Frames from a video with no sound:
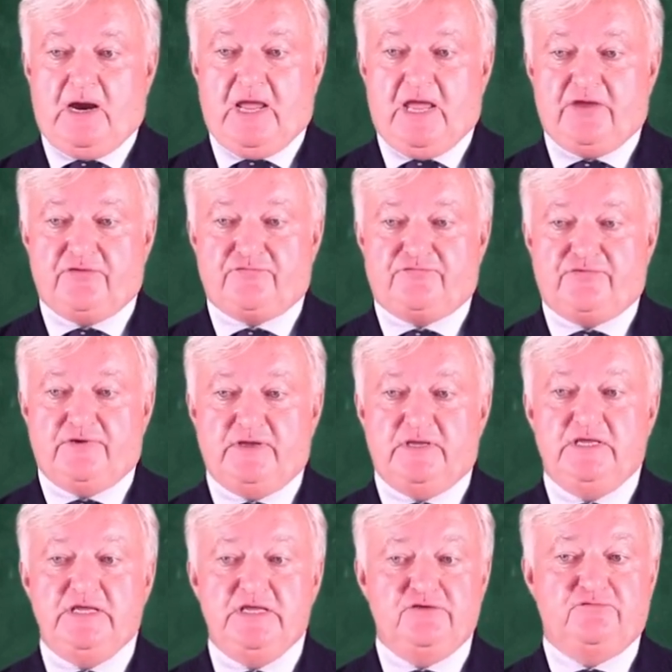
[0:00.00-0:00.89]

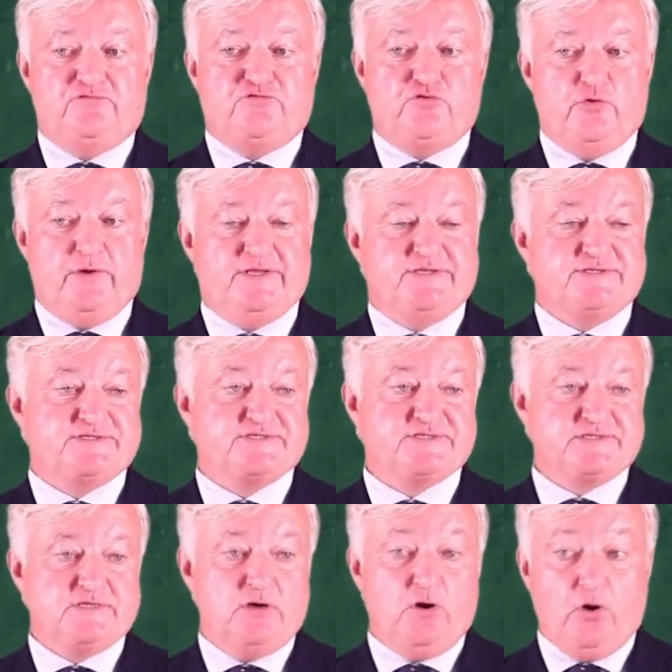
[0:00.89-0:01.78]
have
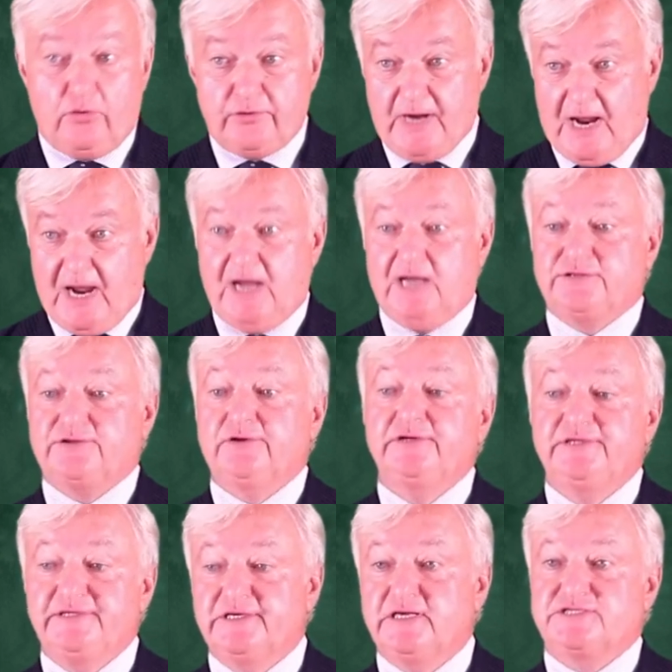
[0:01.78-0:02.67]
influence on
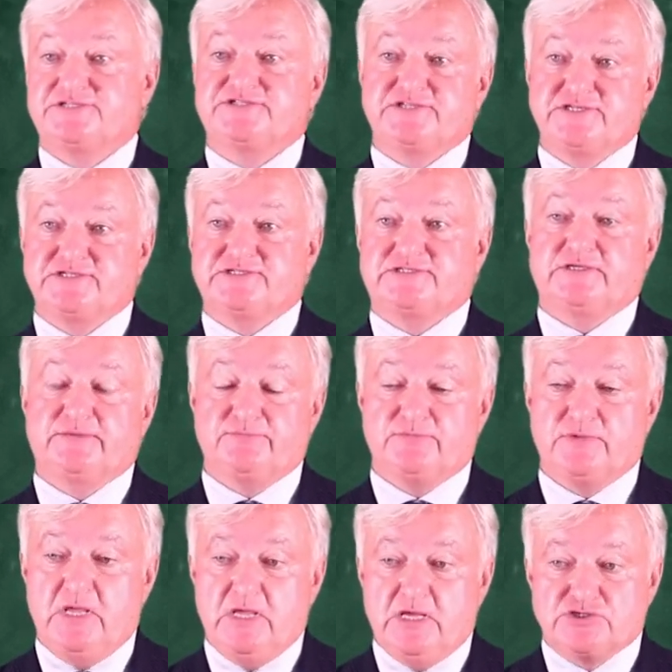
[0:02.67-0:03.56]
other legal
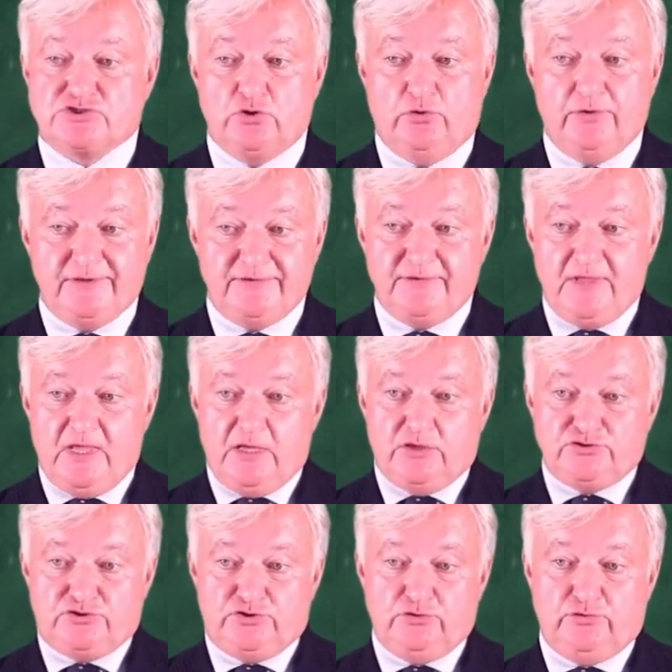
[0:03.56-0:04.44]
systems. So
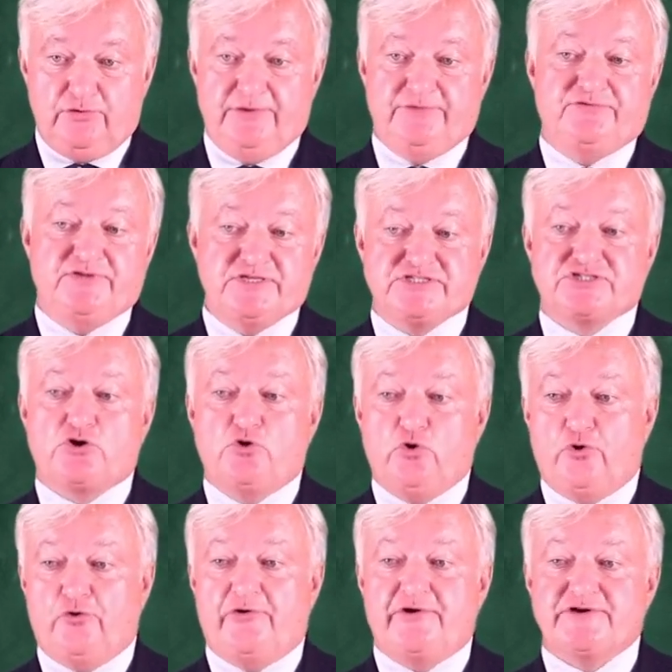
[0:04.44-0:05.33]
during this
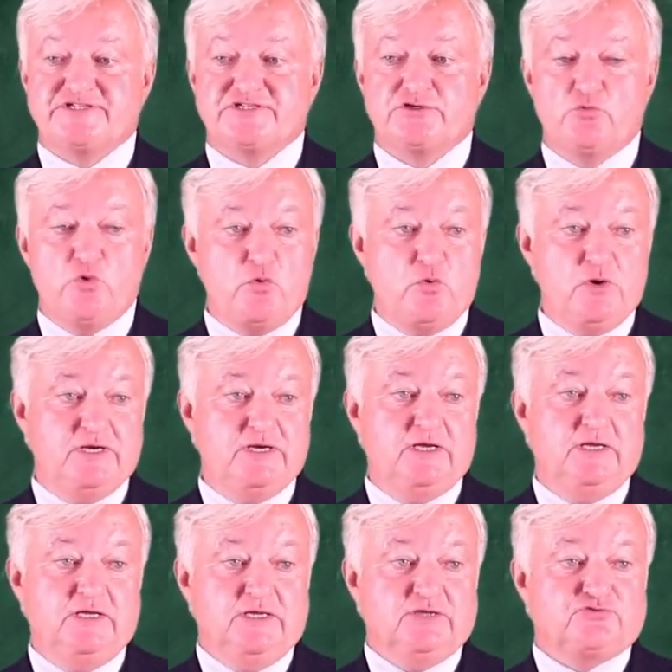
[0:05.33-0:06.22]
course we
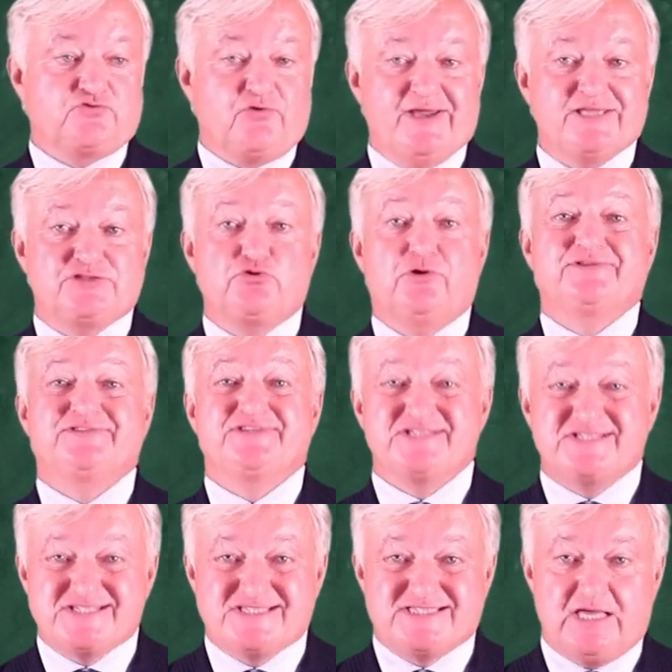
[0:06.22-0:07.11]
will try to
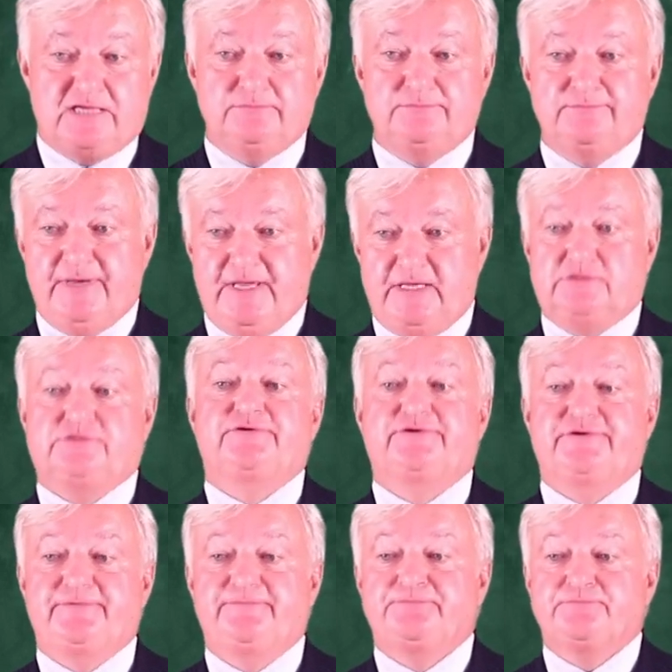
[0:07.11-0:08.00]
understand
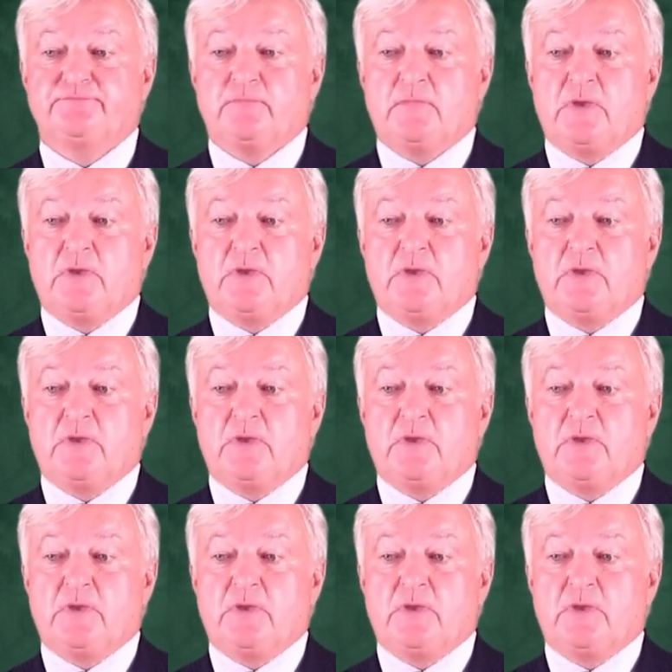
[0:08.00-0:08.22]
better